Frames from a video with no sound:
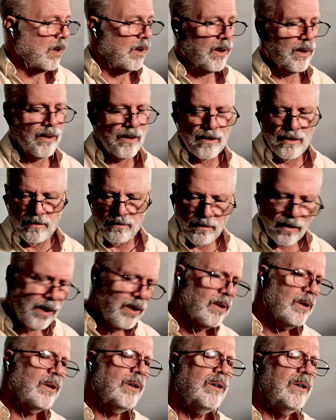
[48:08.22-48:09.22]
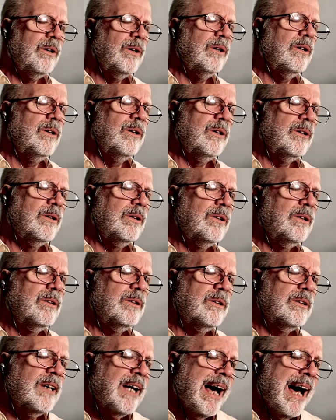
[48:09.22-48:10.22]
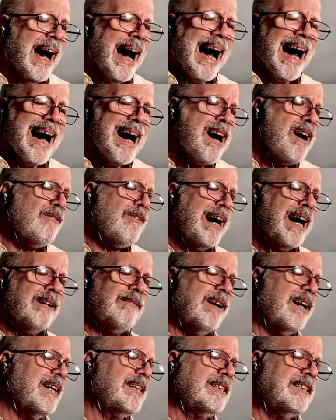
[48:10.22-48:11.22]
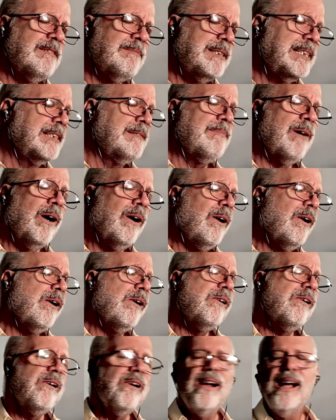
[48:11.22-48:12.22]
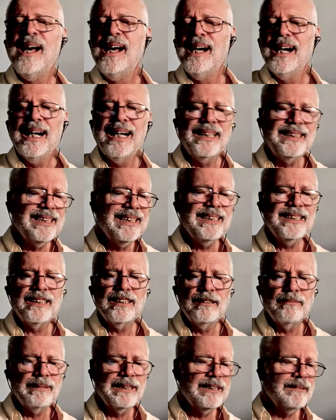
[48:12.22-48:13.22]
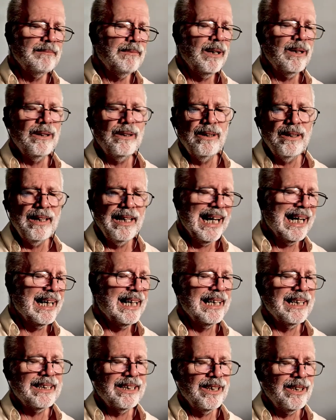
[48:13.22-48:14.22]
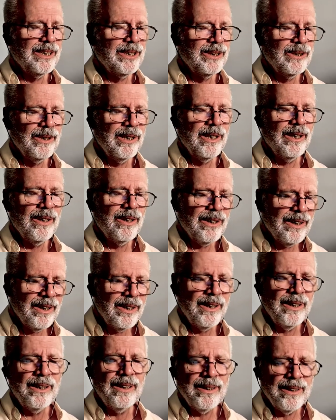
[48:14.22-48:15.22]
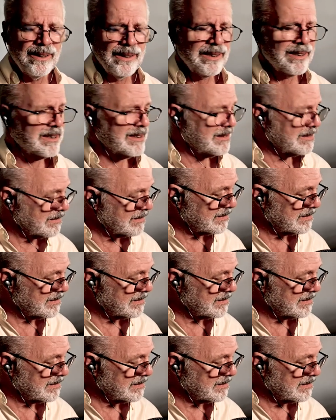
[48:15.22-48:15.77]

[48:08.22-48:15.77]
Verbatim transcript: more, more. How I want to be more, I need to be more like you, Lord.